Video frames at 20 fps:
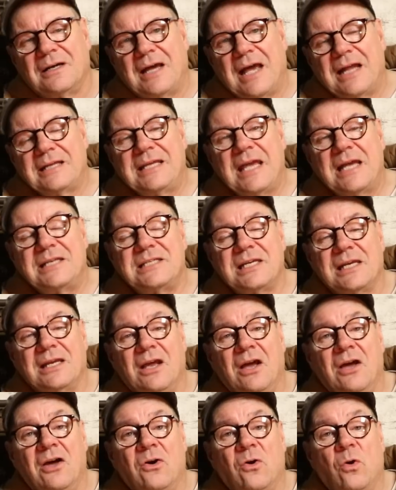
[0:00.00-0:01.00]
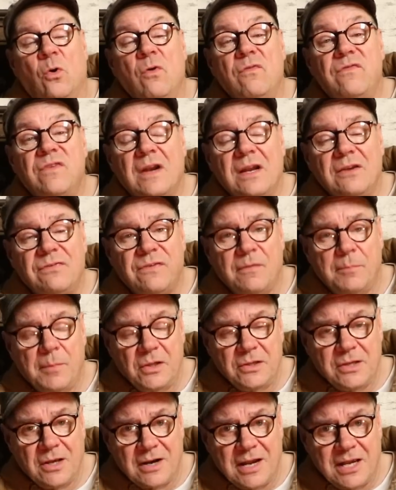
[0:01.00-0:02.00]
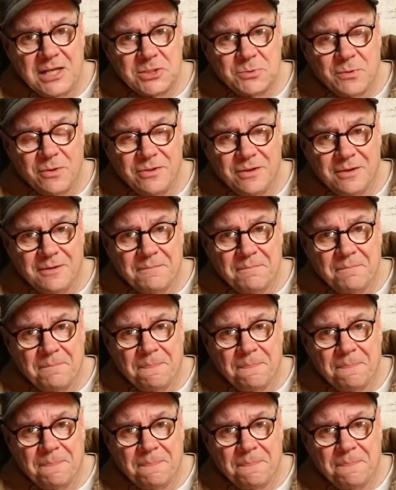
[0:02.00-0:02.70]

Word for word: and getting overly familiarised with it.